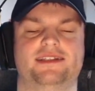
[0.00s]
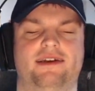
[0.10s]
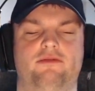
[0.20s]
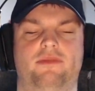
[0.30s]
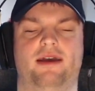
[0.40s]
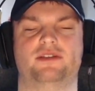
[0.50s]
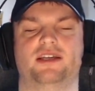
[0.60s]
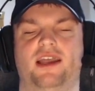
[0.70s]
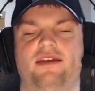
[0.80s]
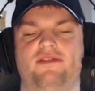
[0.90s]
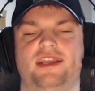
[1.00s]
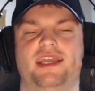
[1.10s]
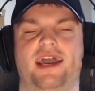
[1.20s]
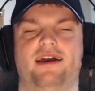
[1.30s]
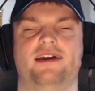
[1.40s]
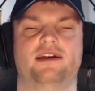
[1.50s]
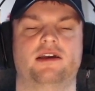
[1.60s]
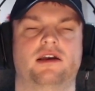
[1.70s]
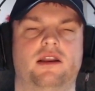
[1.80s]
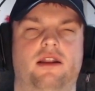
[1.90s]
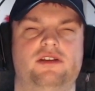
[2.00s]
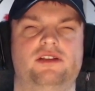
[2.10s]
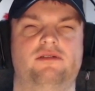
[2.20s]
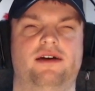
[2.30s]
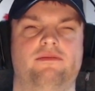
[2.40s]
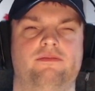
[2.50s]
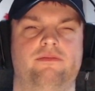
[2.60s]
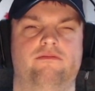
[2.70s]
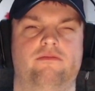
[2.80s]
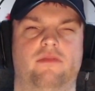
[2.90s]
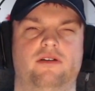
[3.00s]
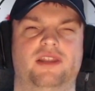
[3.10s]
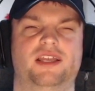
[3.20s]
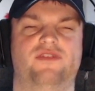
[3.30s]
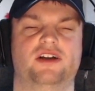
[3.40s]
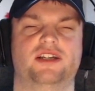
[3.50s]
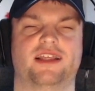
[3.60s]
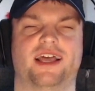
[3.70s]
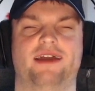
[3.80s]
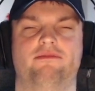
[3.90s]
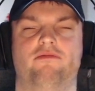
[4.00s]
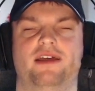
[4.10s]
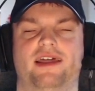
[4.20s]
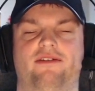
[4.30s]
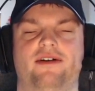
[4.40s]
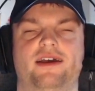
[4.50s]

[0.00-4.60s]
I wouldn't be able to even get close to it on this version of the game without